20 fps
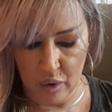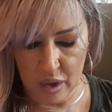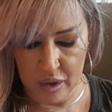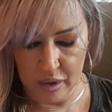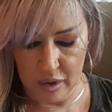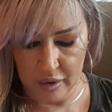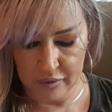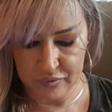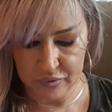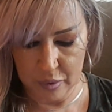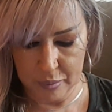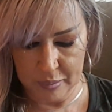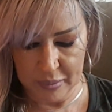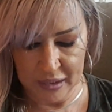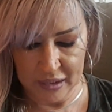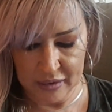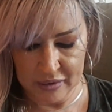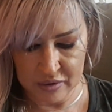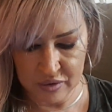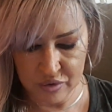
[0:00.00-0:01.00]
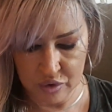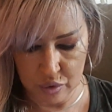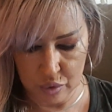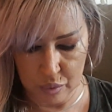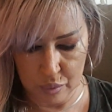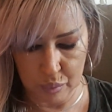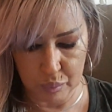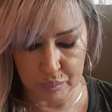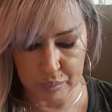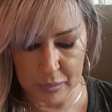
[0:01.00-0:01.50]
enough to me
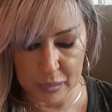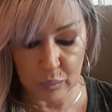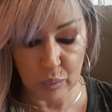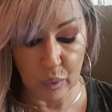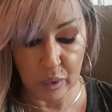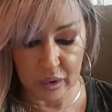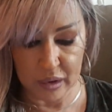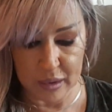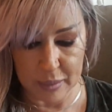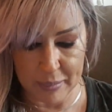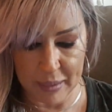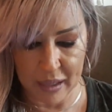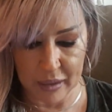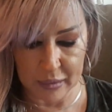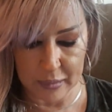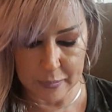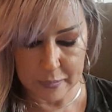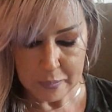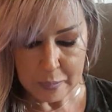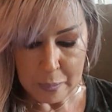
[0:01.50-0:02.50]
to be worried about it.